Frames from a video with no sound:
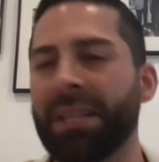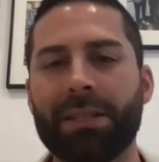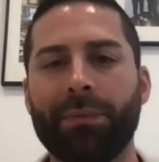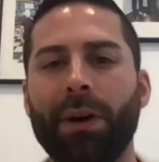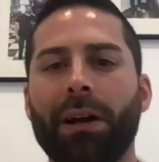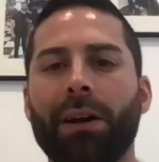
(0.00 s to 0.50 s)

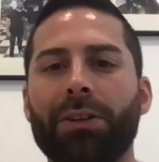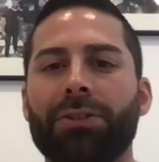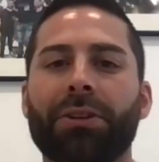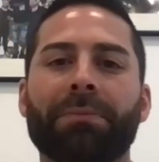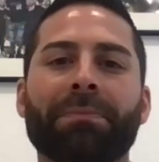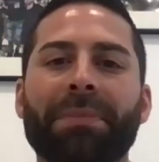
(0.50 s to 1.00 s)
fun
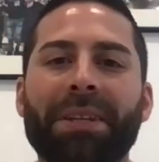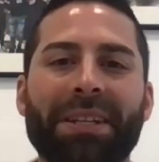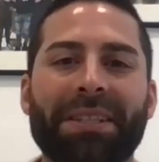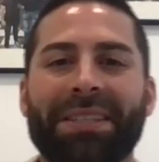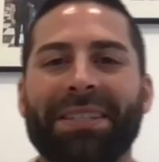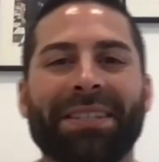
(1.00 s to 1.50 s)
culture.
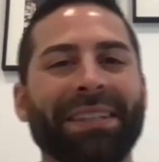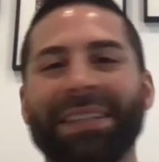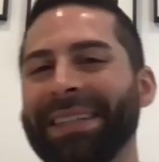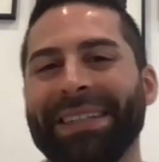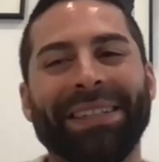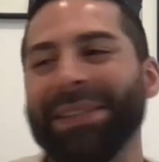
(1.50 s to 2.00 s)
It's
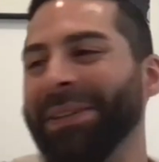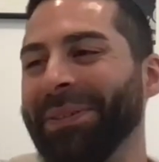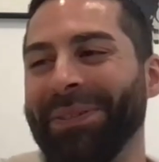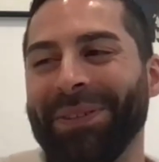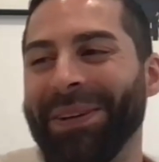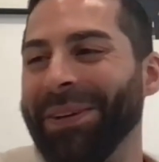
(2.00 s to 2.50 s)

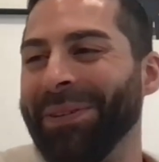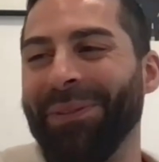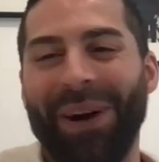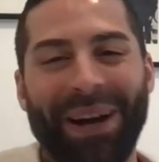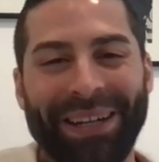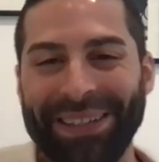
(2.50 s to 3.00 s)

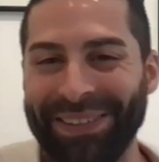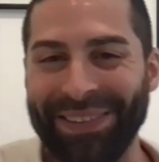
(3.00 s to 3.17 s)
walking